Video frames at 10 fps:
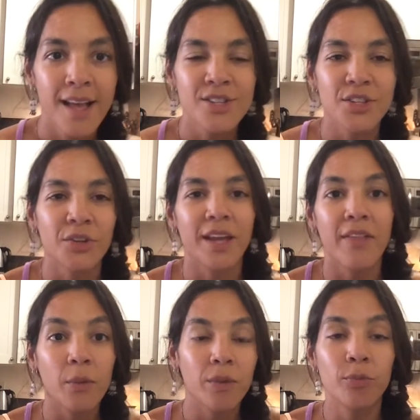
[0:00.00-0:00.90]
So now
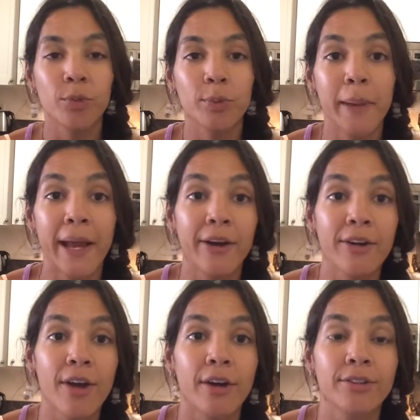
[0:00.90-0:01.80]
that we've
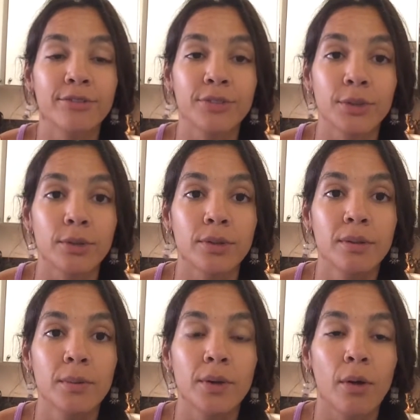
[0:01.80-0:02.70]
prepared our
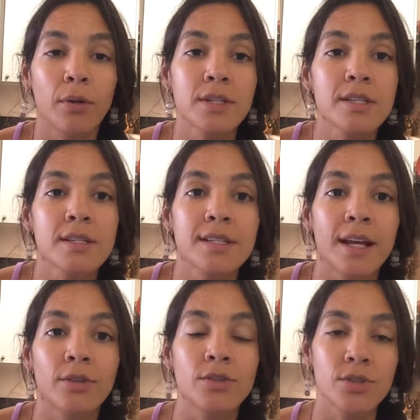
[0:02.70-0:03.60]
food, we're going to sit
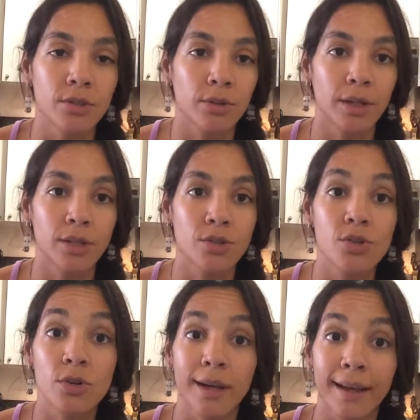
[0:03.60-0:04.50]
down to
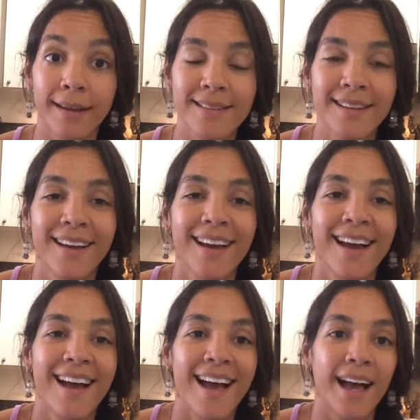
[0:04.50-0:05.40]
enjoy it.
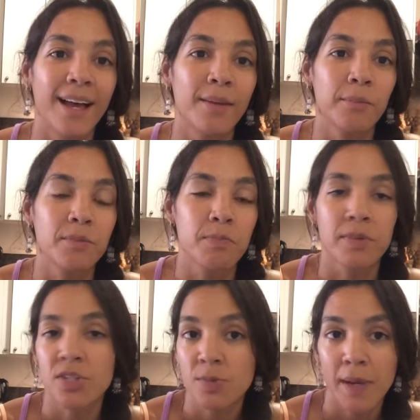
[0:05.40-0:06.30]

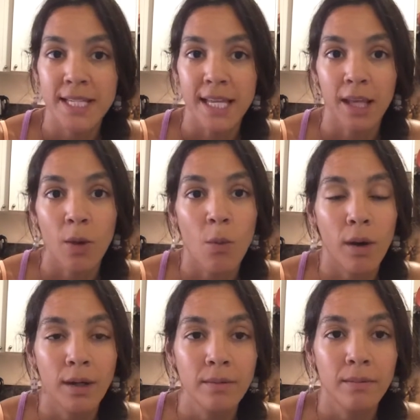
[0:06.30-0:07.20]
But just by taking
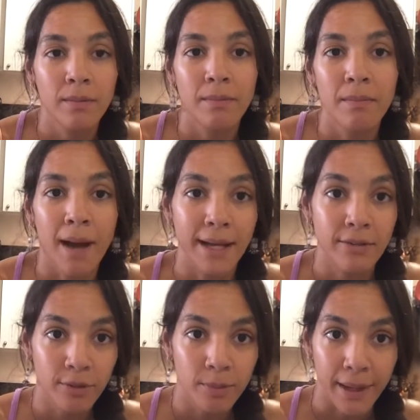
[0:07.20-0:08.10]
one
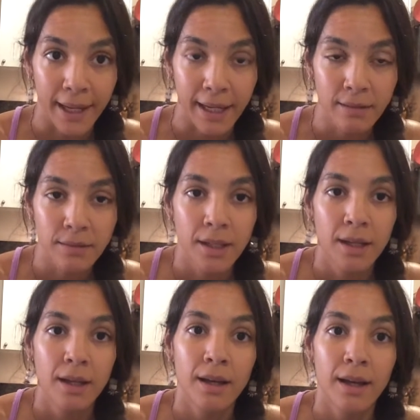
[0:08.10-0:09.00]
mindful bite.
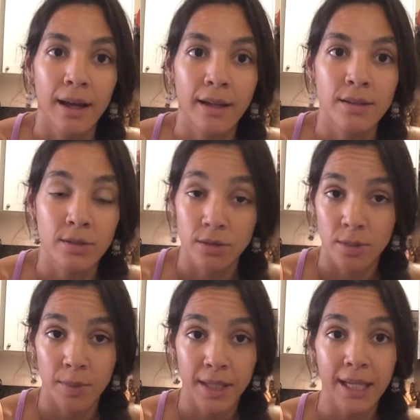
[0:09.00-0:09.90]
And so
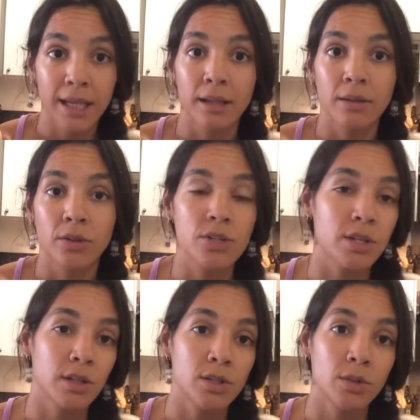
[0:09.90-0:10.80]
to begin, you're
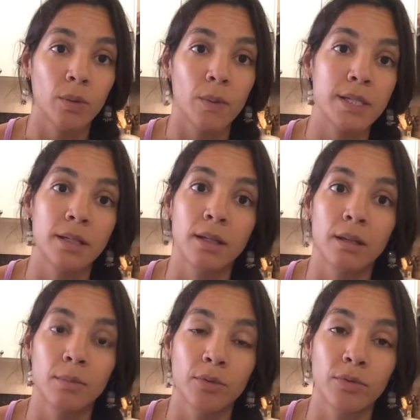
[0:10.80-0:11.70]
just going to do what we
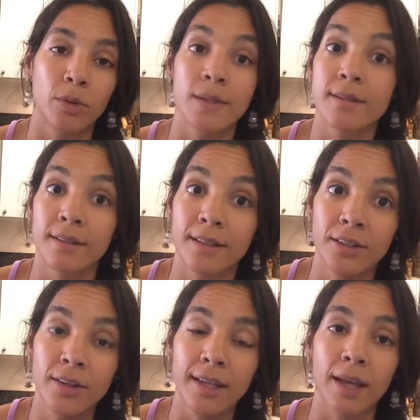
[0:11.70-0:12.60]
did before we started
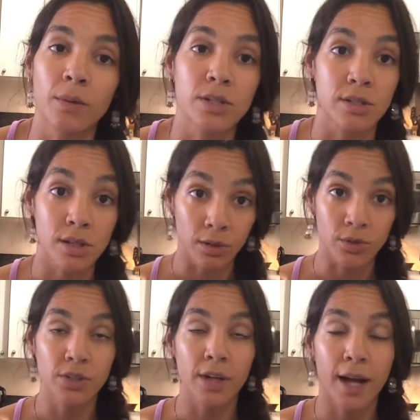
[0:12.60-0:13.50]
cooking, which is
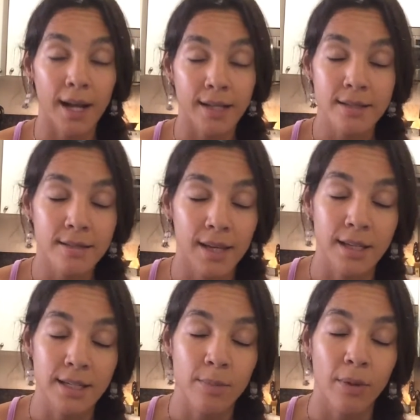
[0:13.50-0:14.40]
close your eyes,
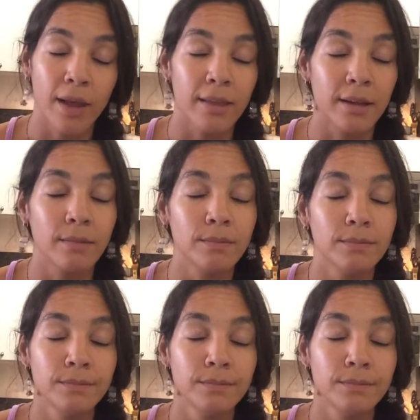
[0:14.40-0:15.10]
take a deep breath in,